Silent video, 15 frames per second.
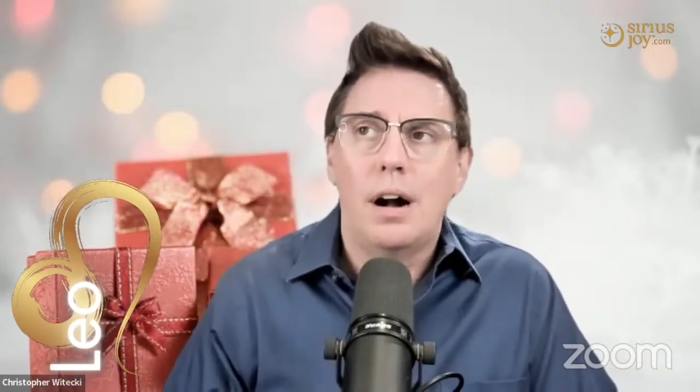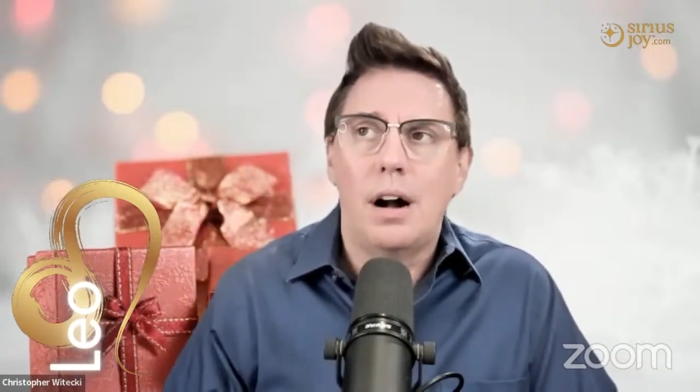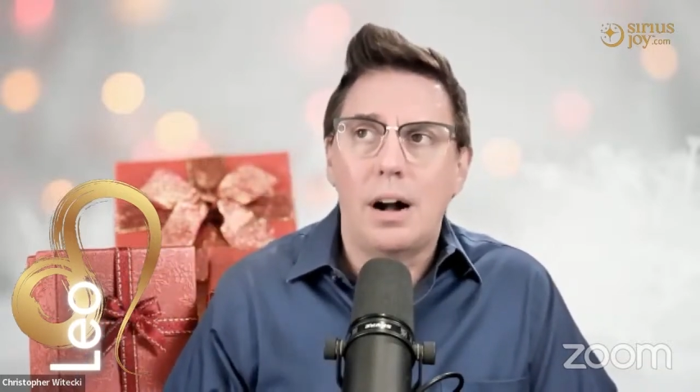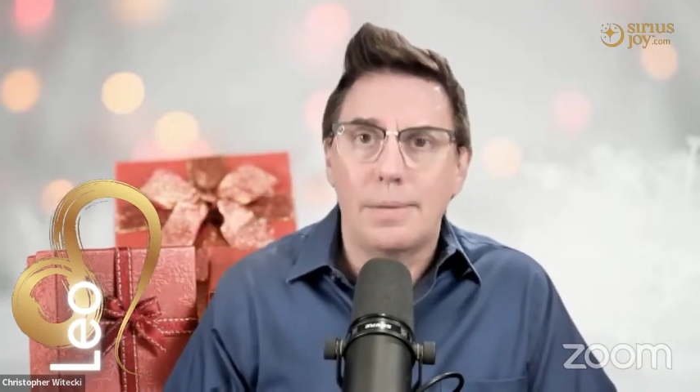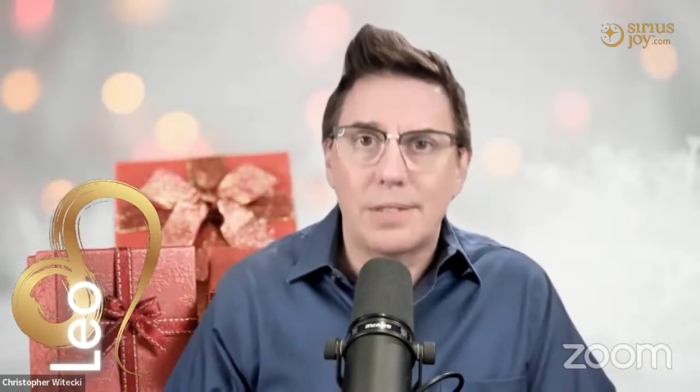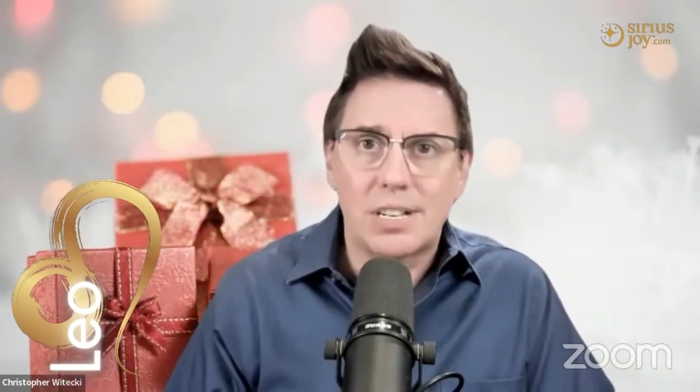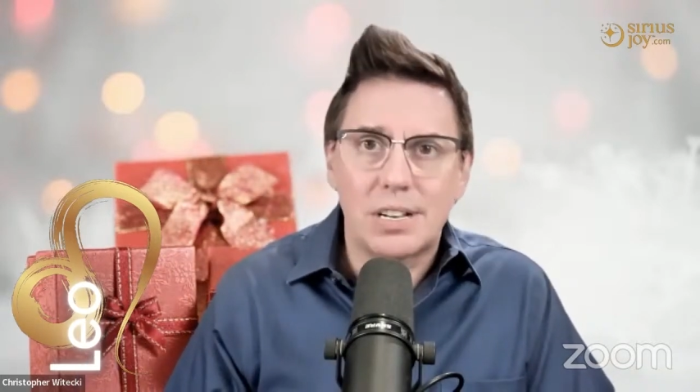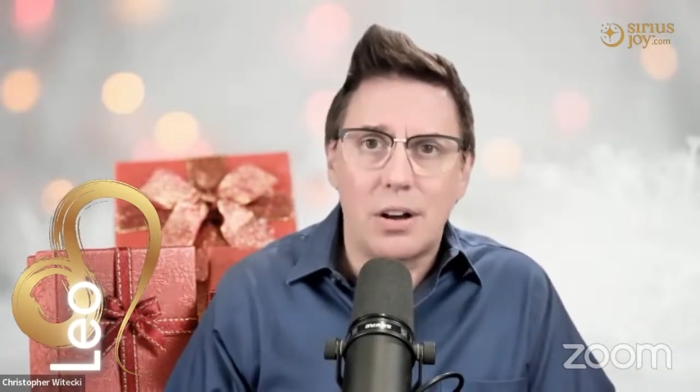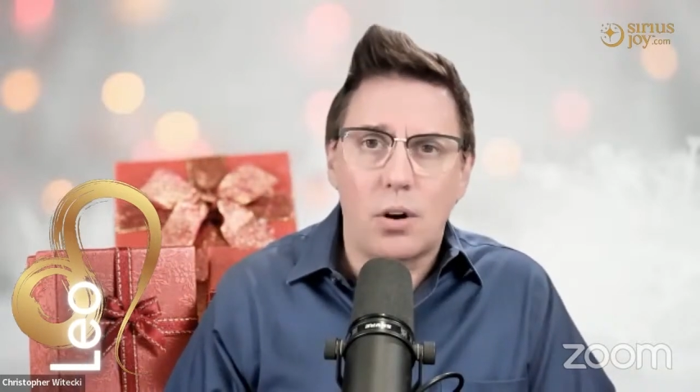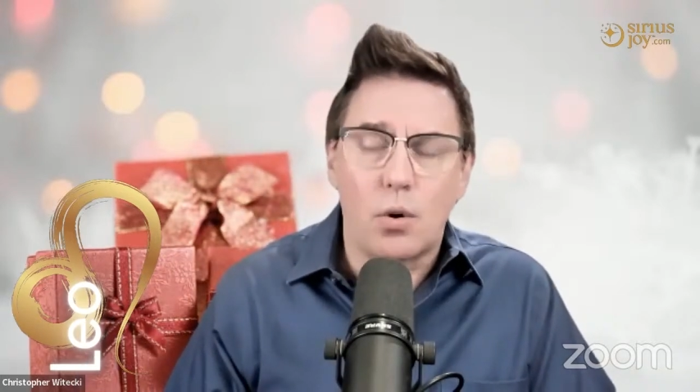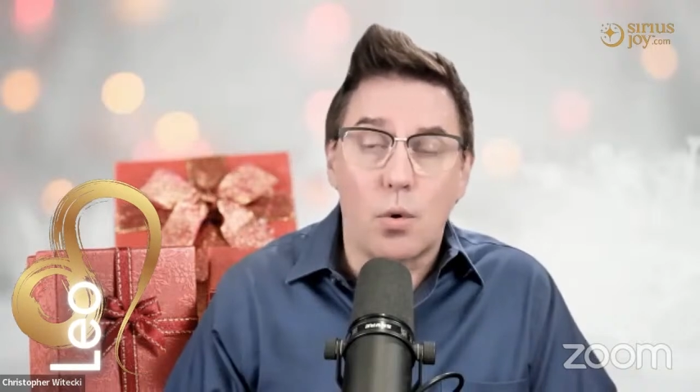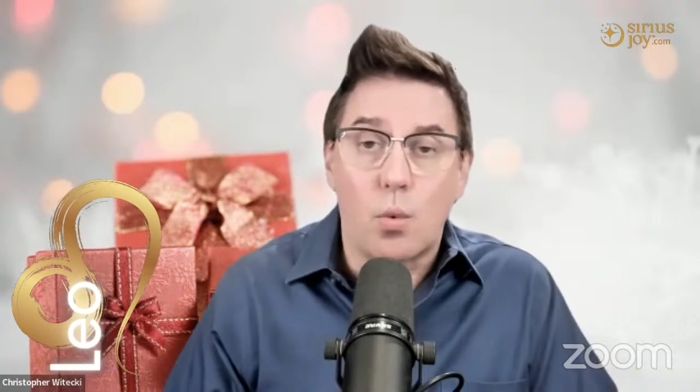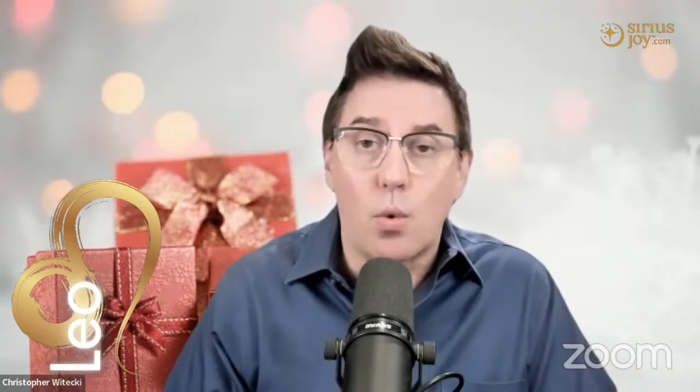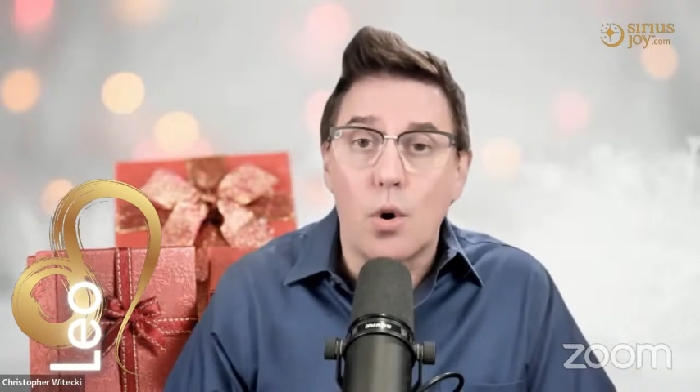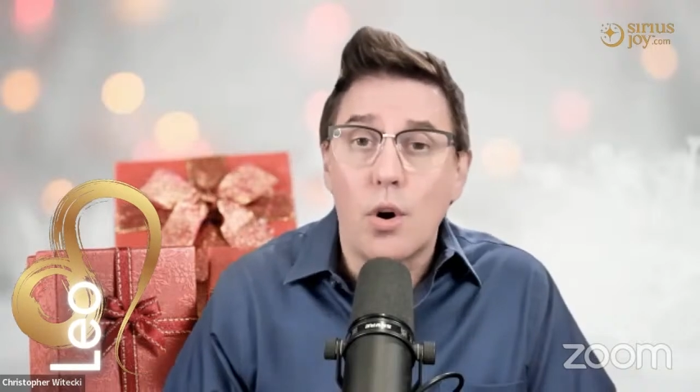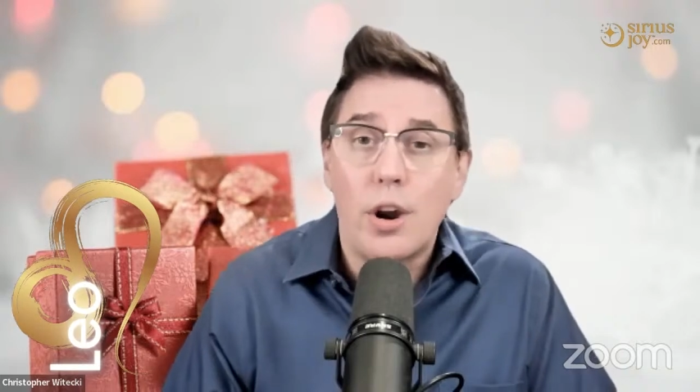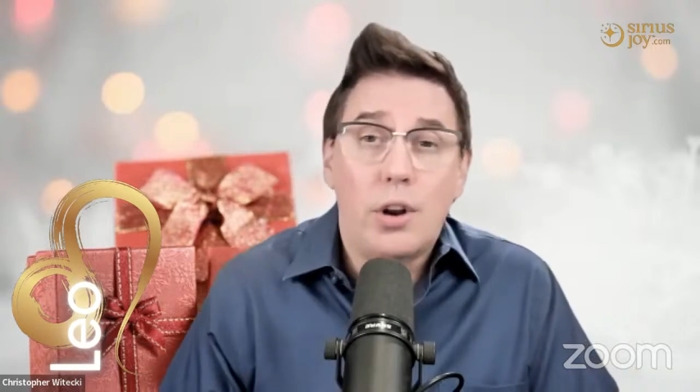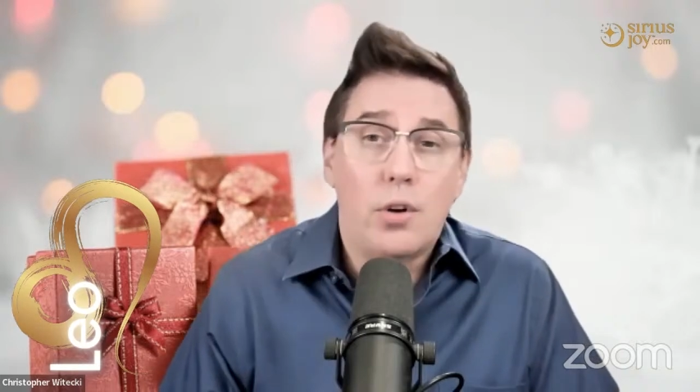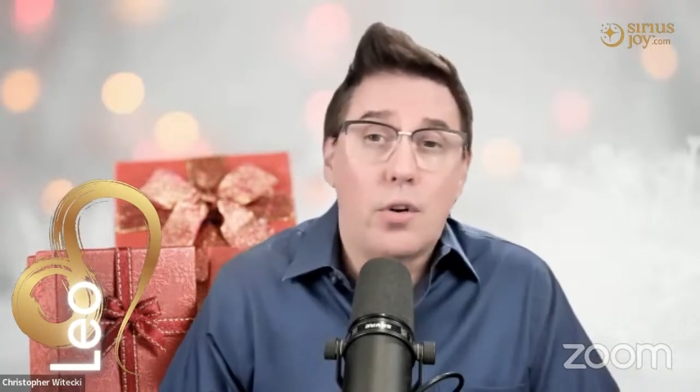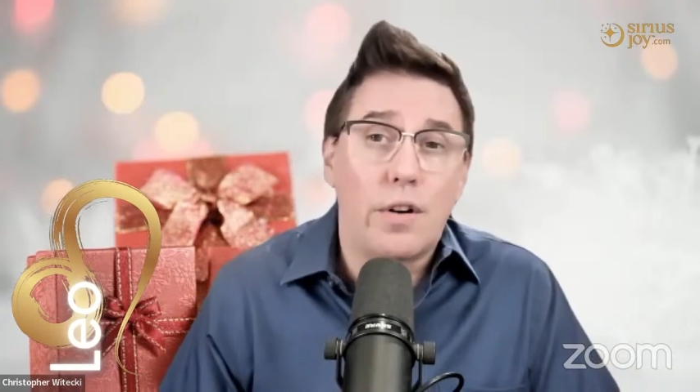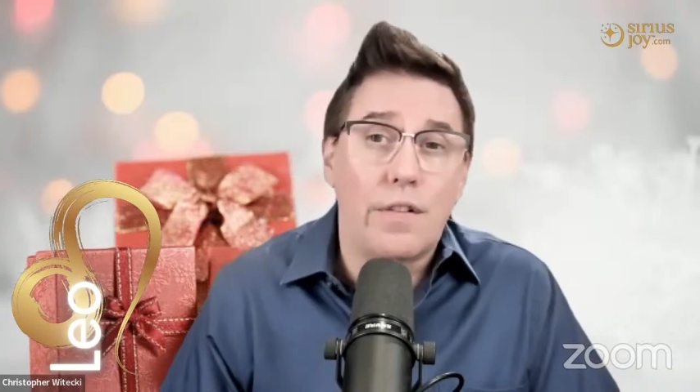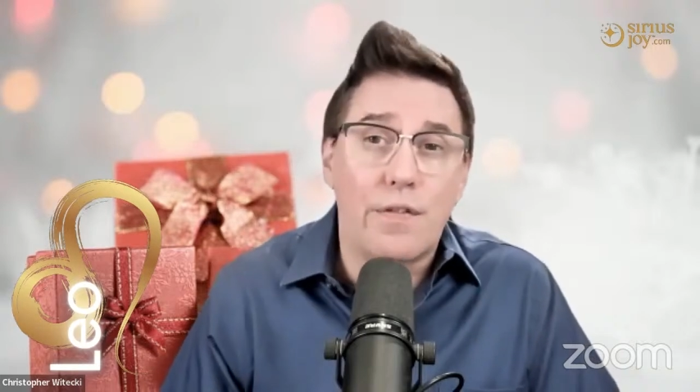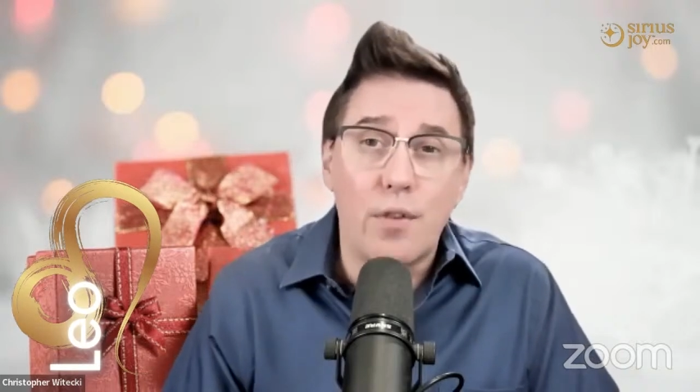uh, ups- or worried or